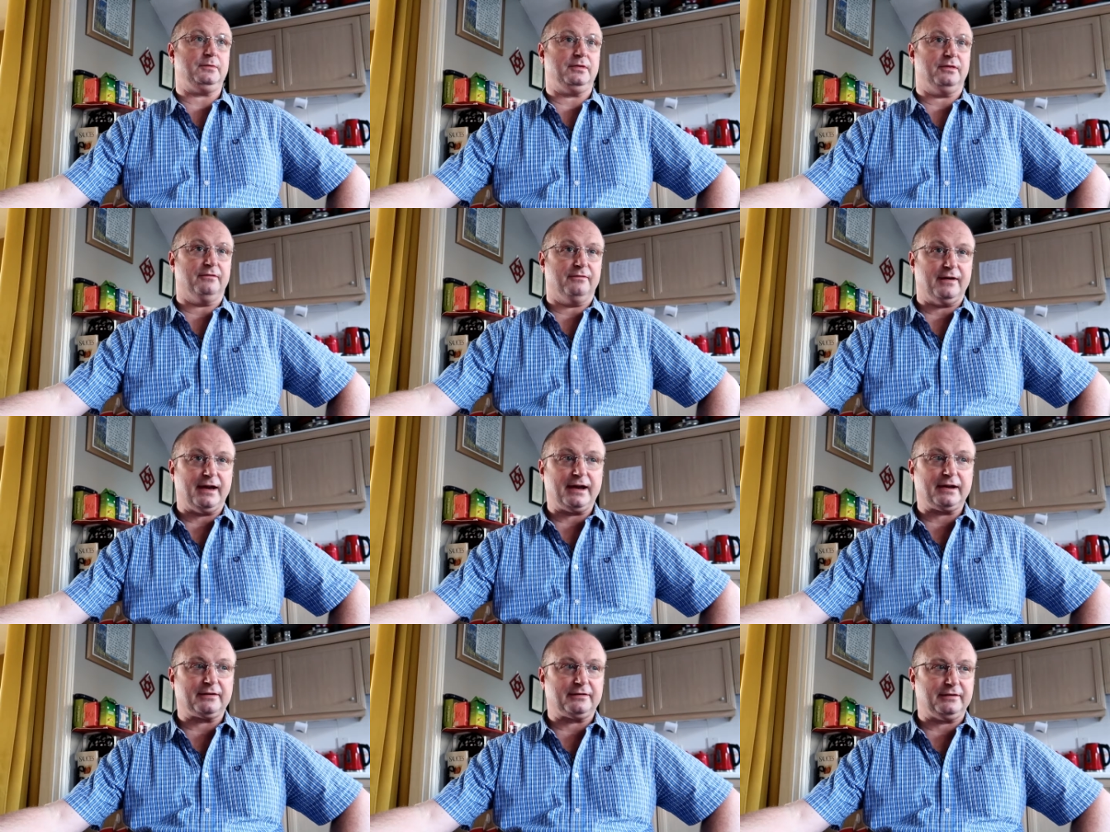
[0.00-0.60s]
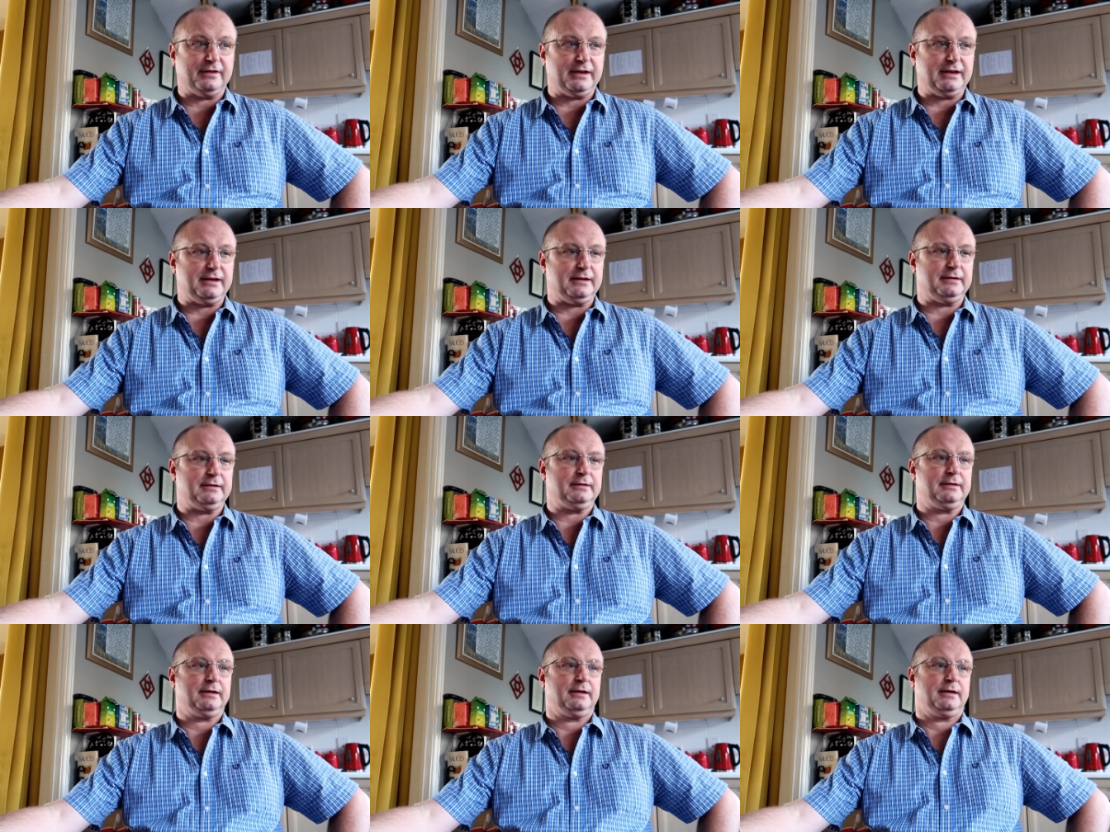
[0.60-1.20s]
with the
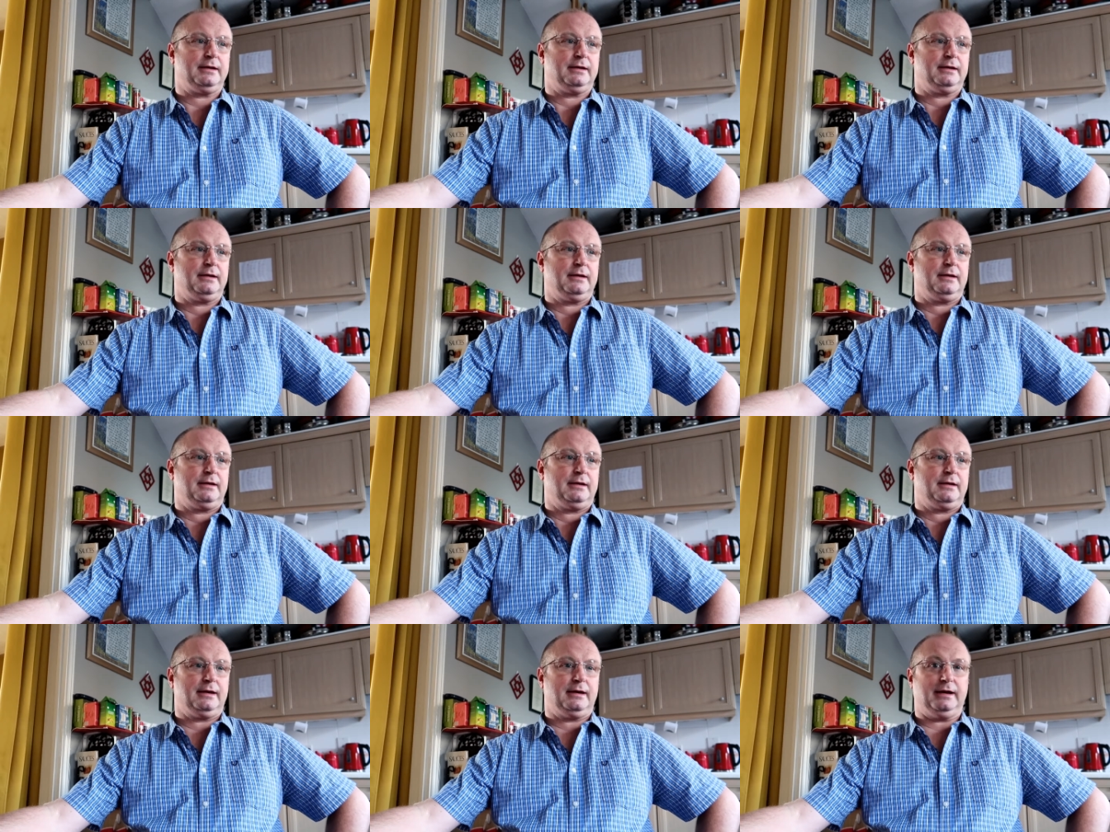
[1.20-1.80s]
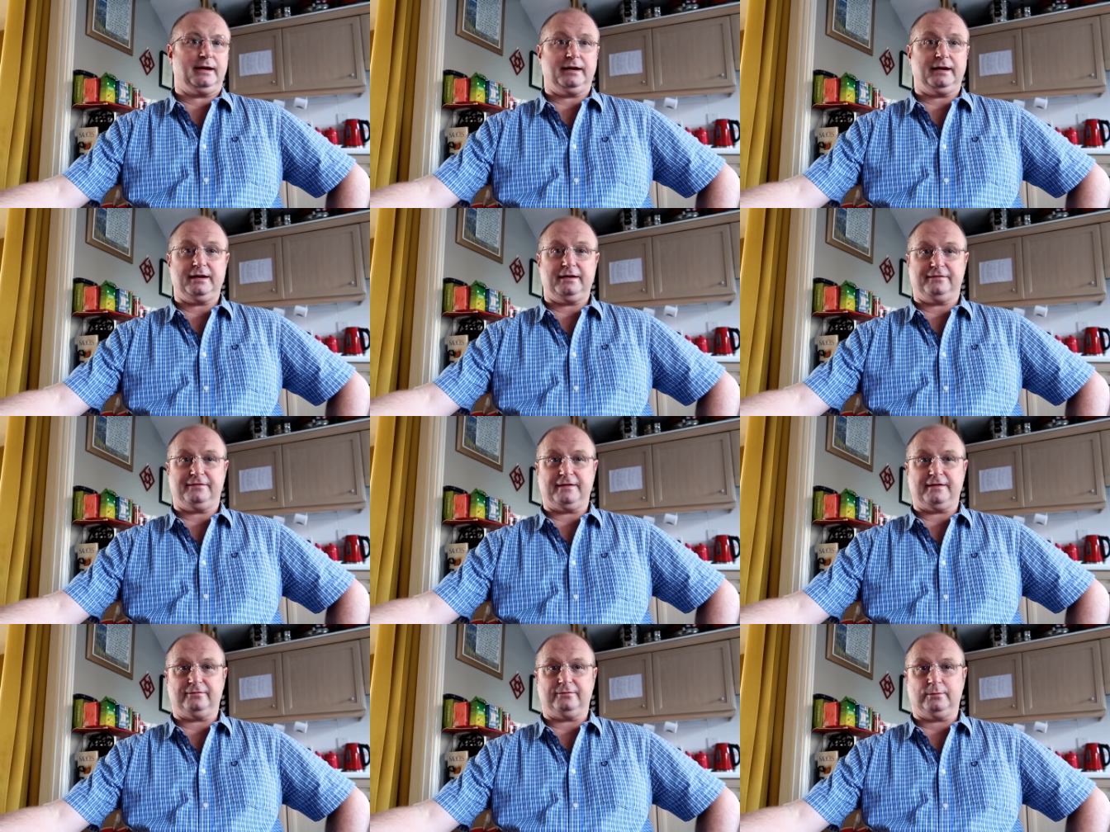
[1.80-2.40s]
vaccine, and
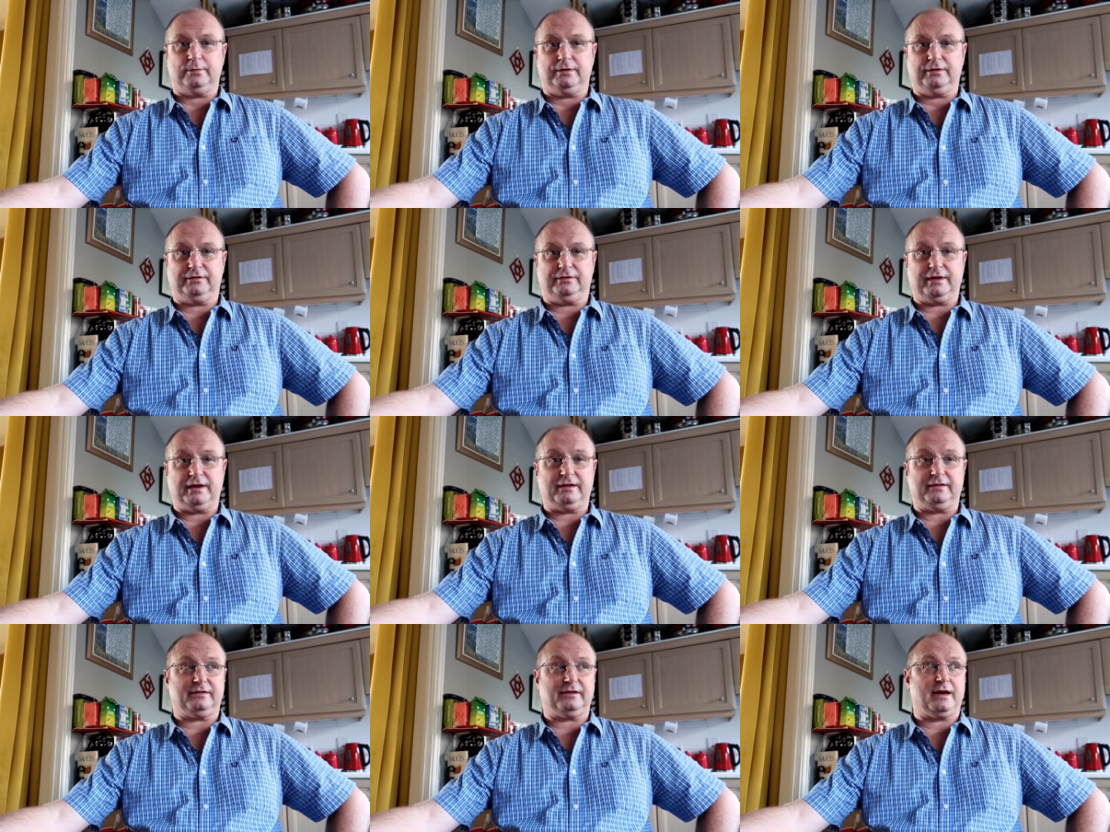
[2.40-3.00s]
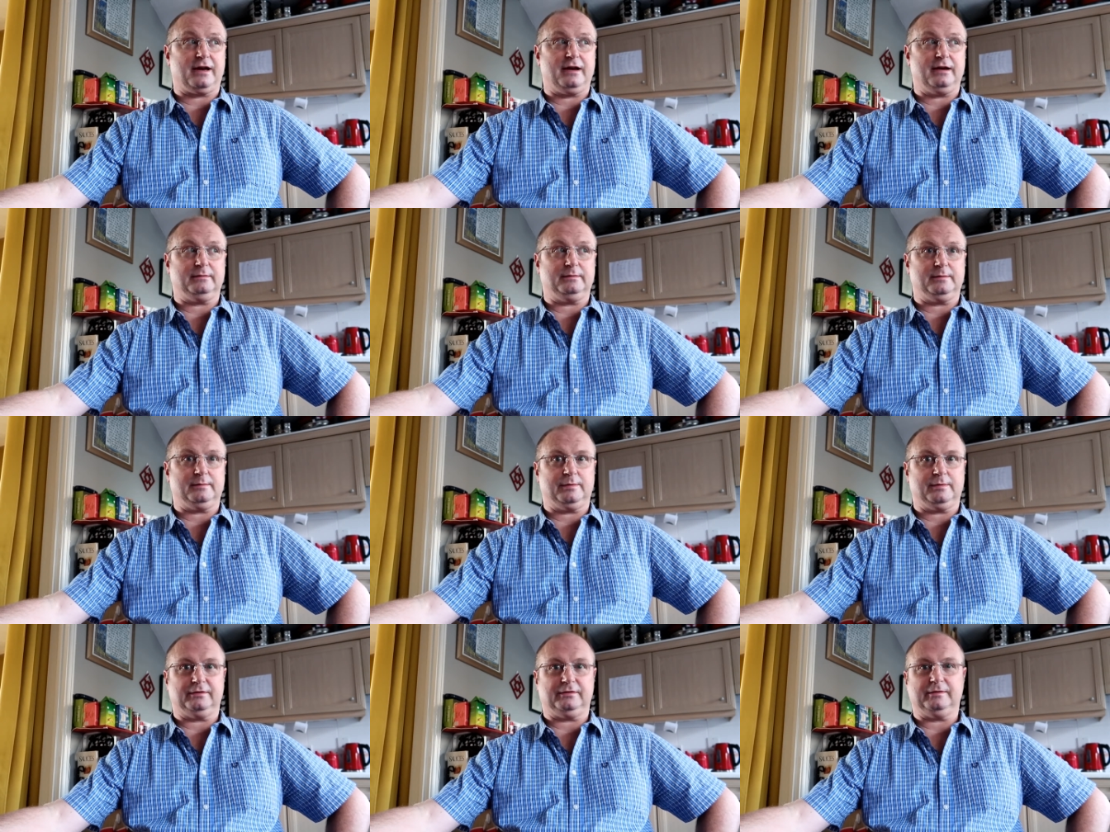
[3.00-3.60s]
if everyone stays at
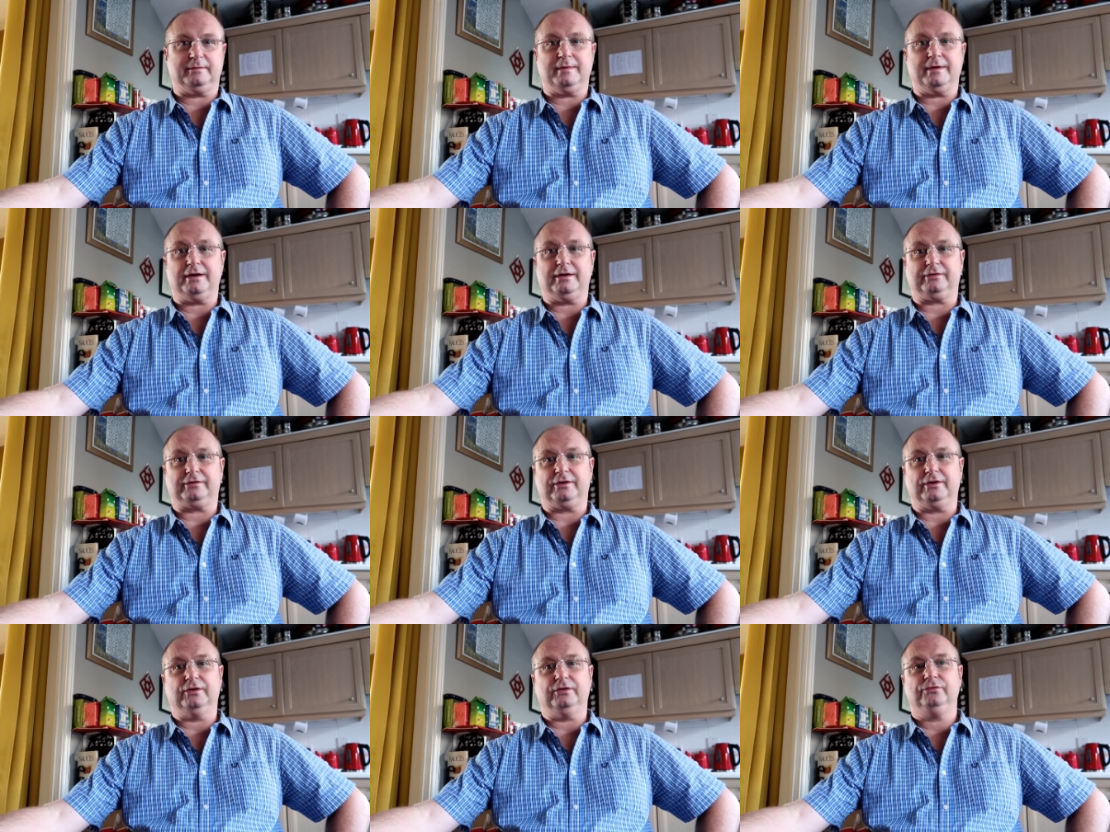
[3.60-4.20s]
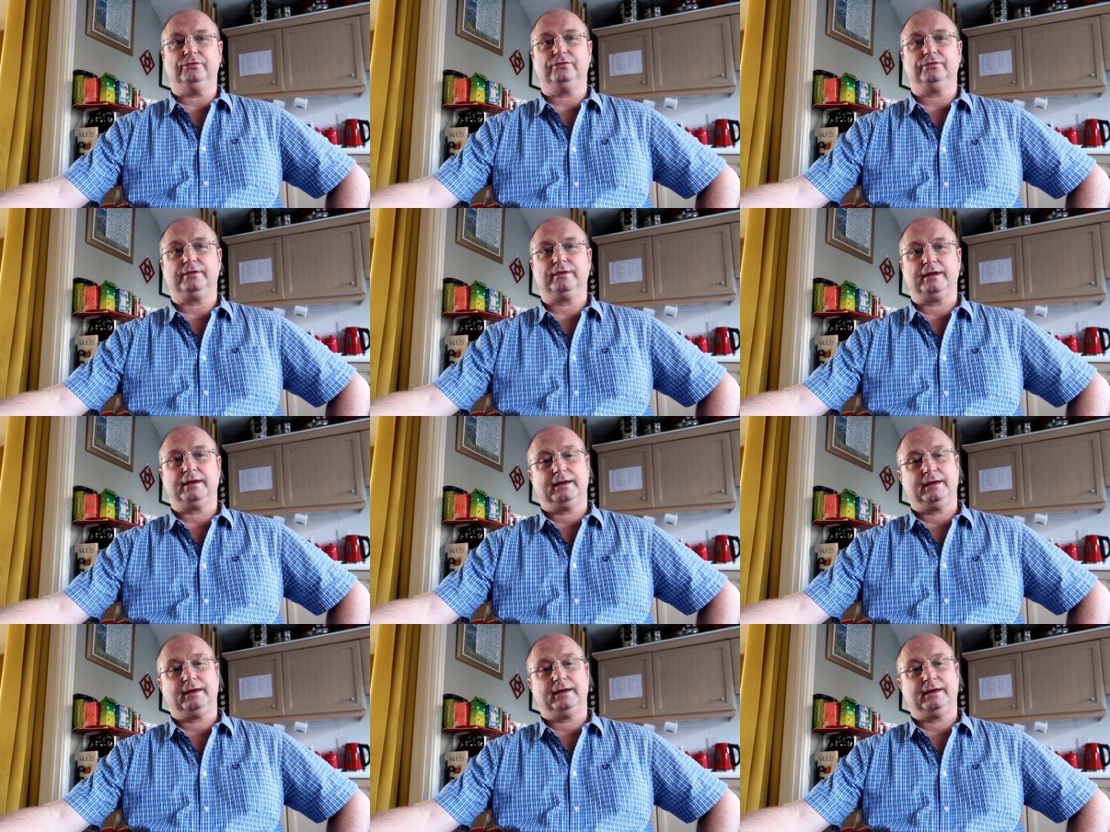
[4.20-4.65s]
home and puts a mask on,